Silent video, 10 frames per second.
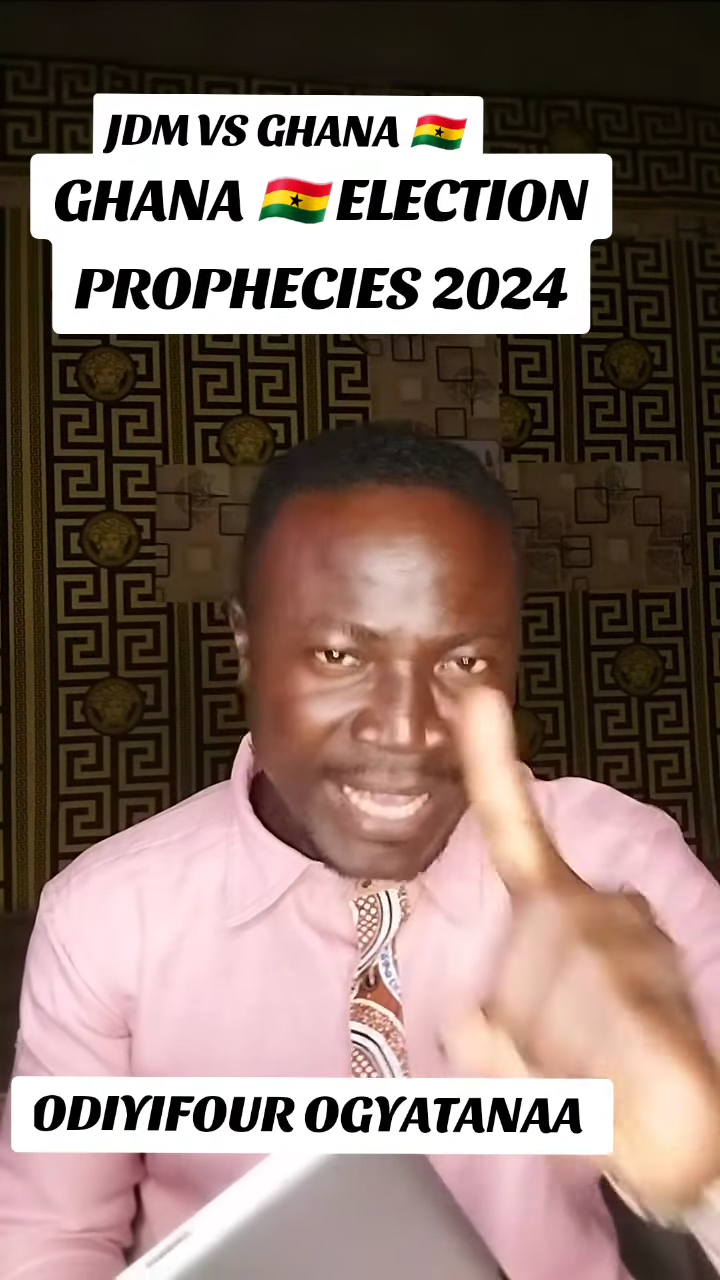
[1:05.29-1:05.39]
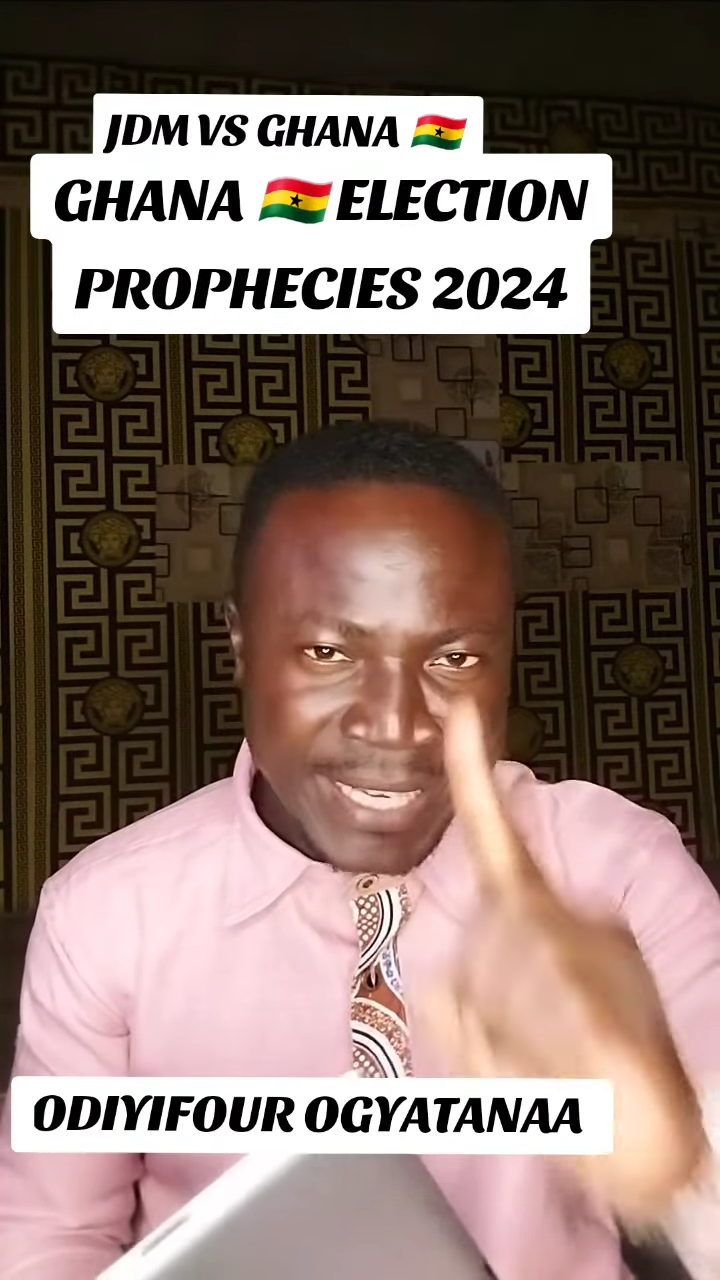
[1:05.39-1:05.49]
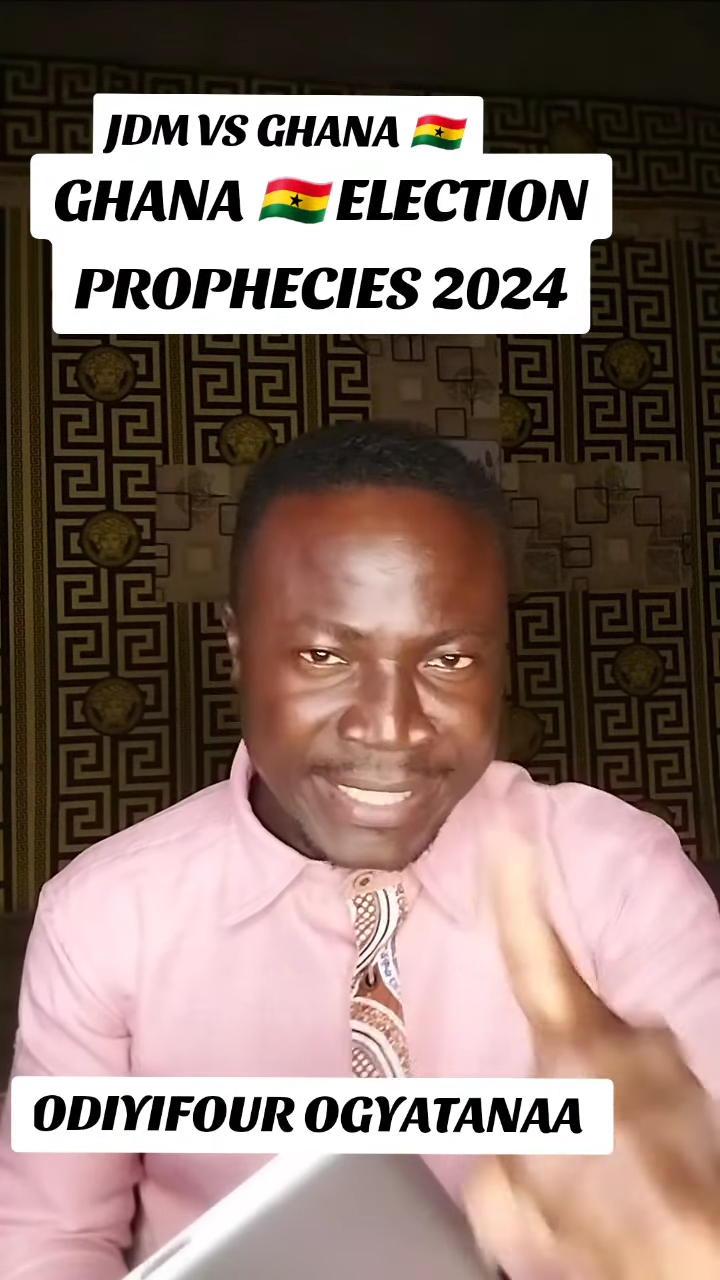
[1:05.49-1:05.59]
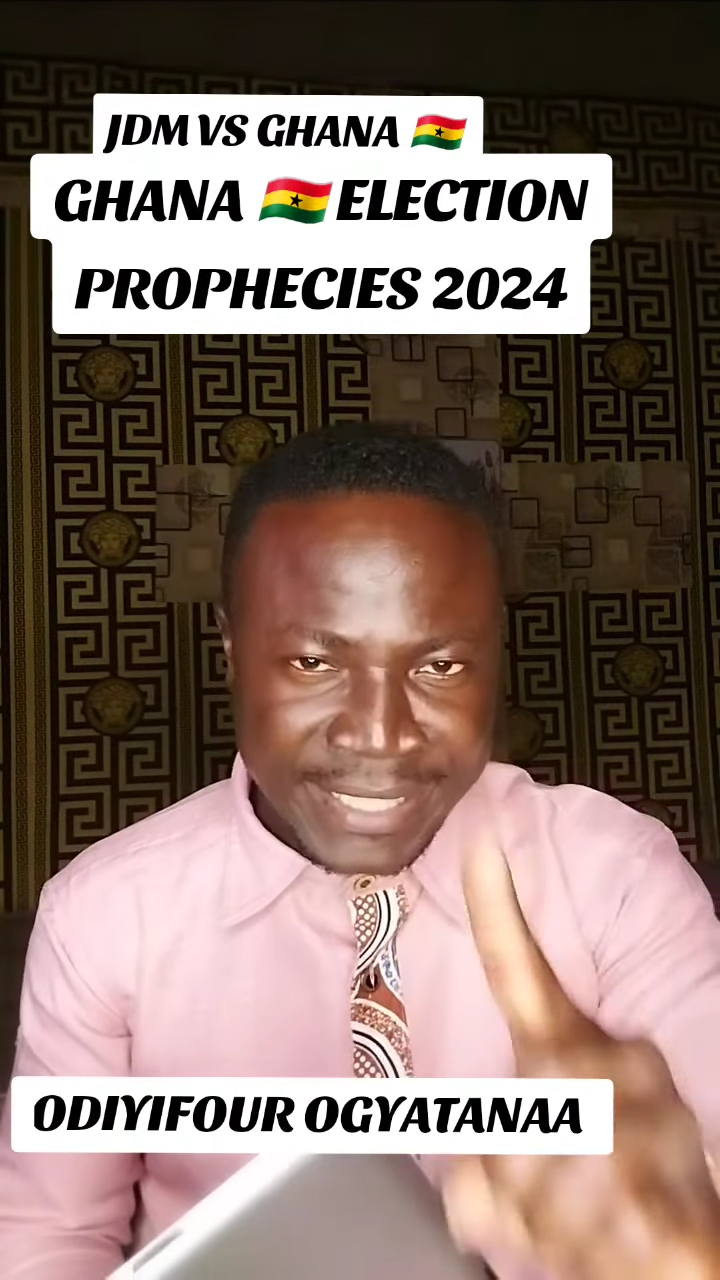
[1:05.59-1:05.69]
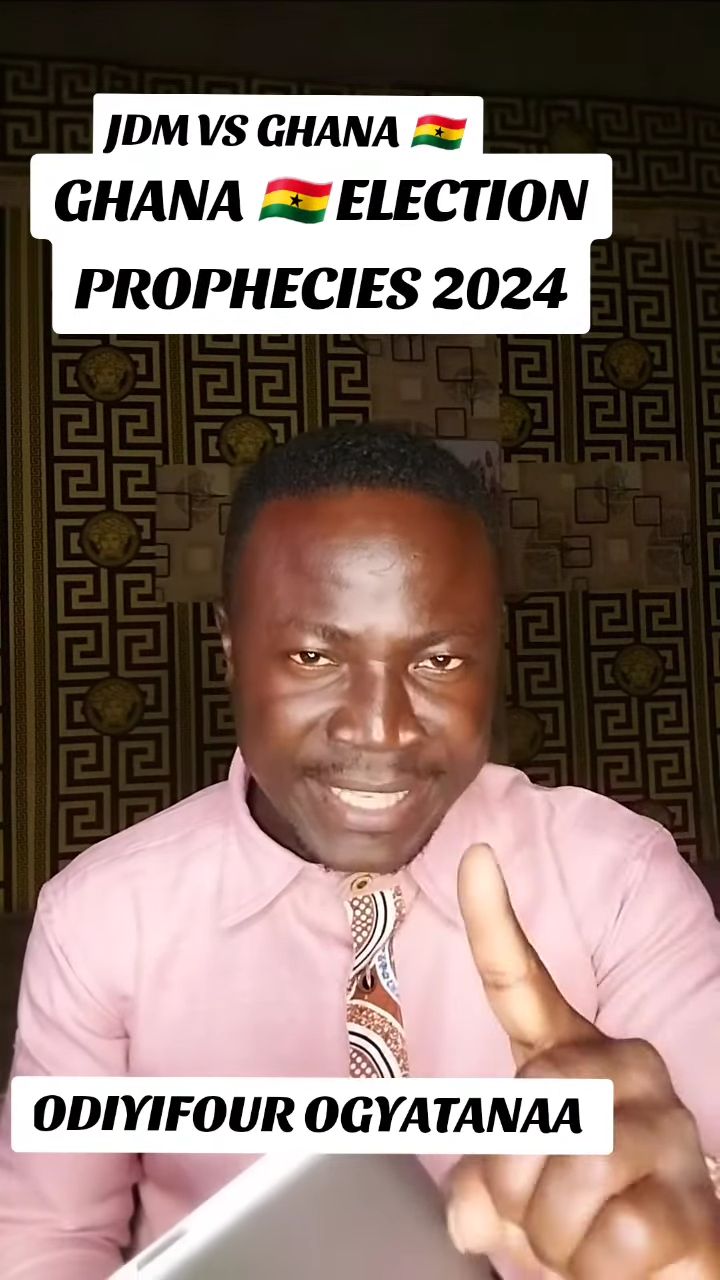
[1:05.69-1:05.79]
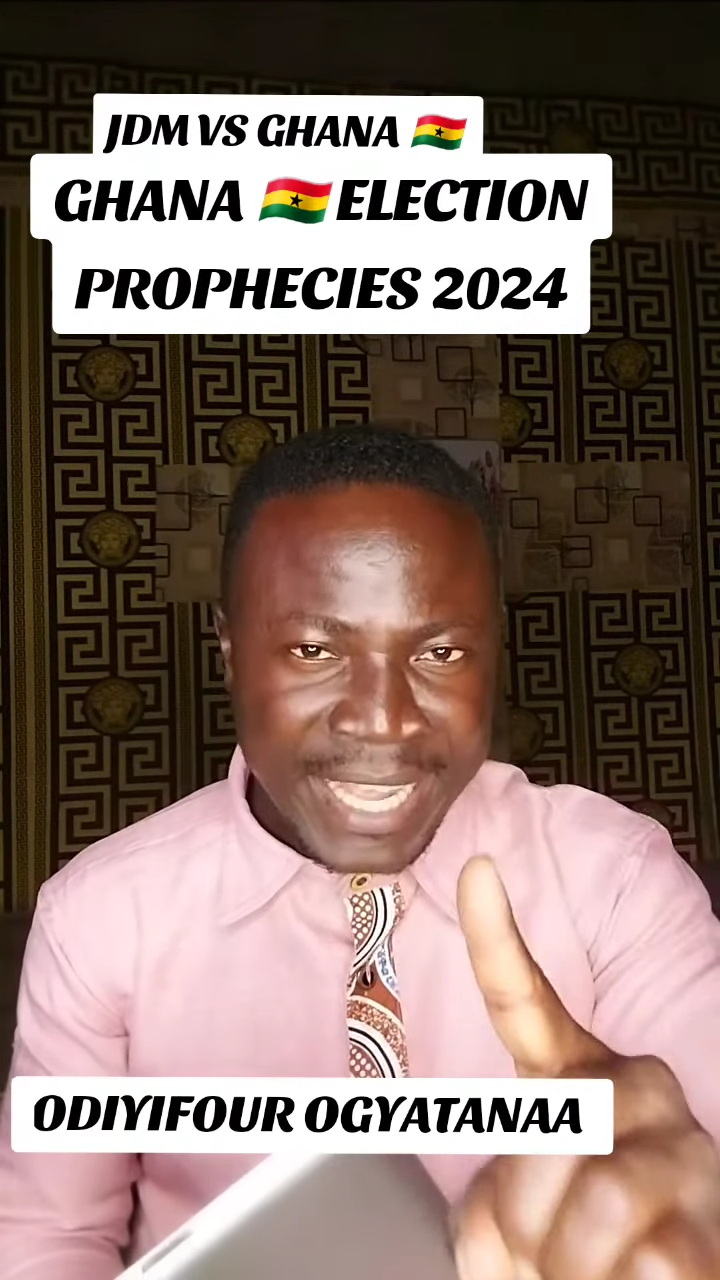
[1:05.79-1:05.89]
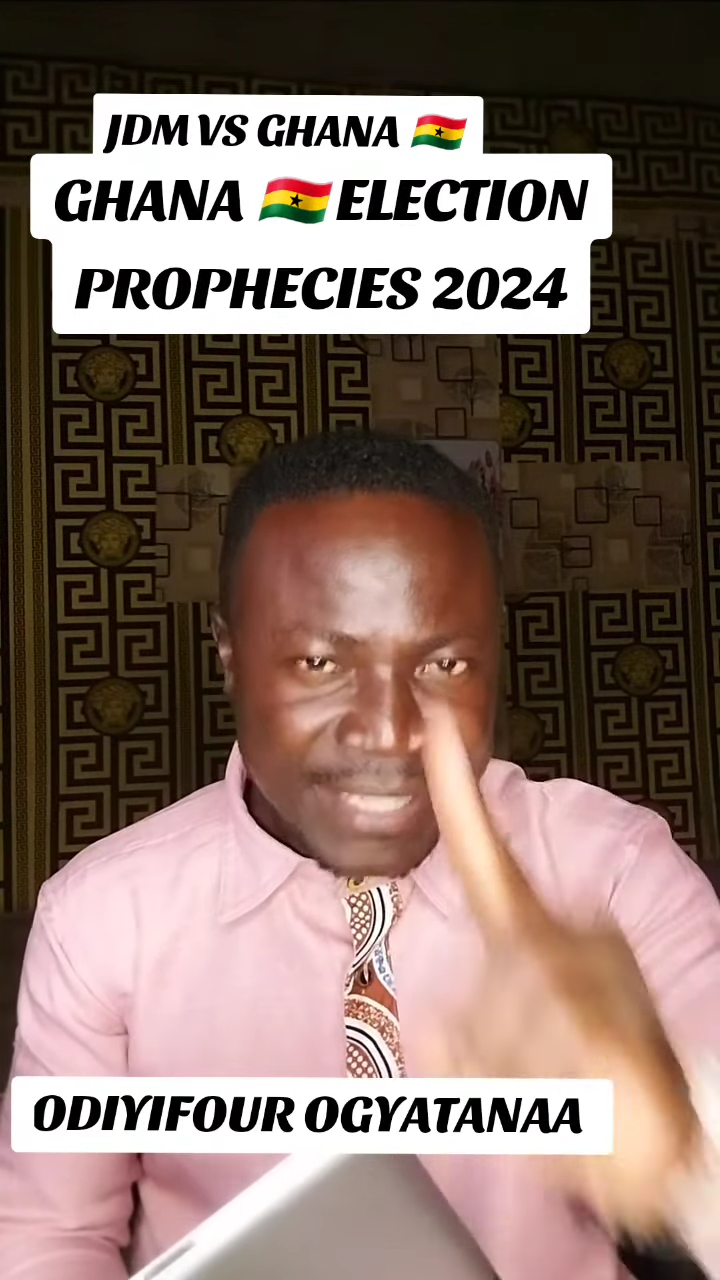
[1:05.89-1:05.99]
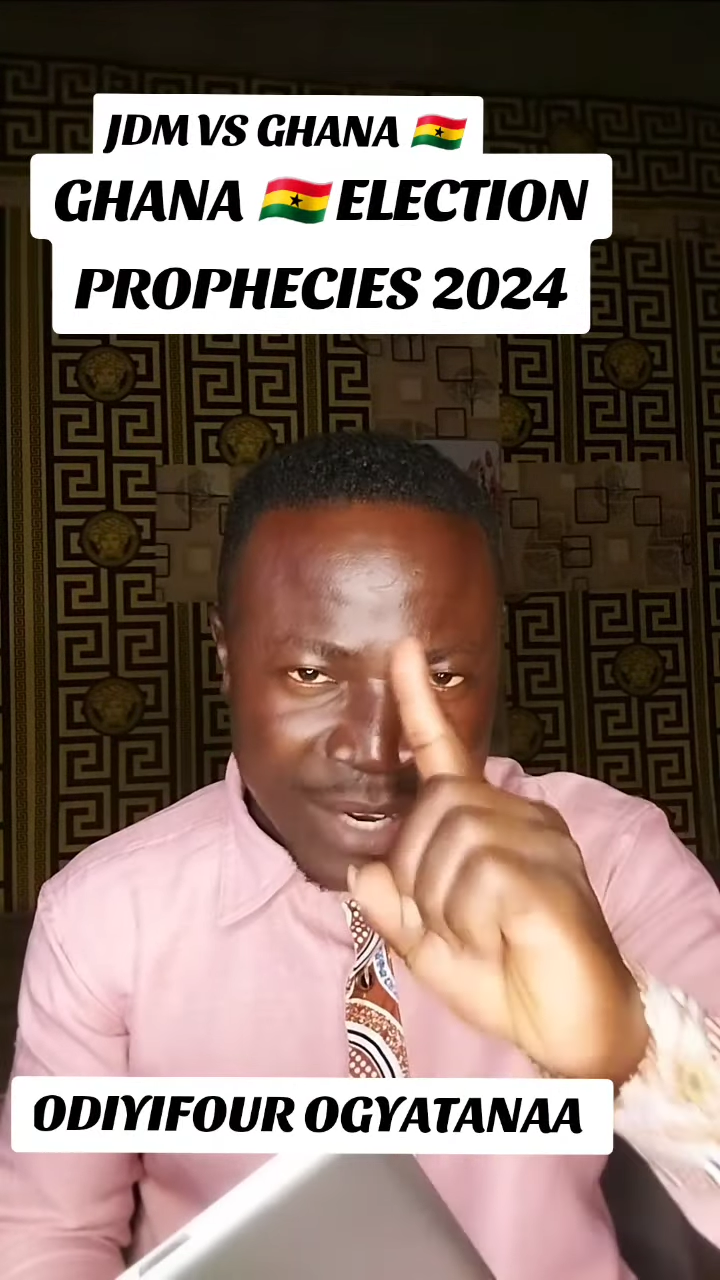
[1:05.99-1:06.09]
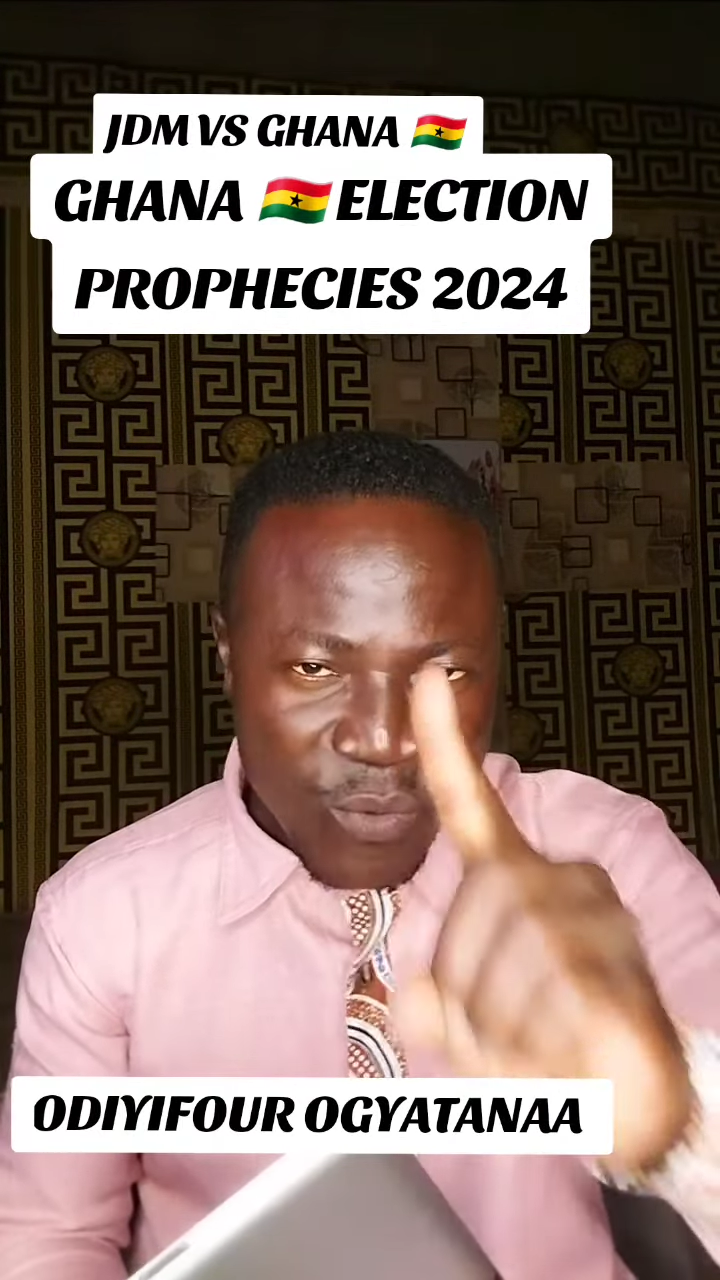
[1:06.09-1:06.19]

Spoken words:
8 as the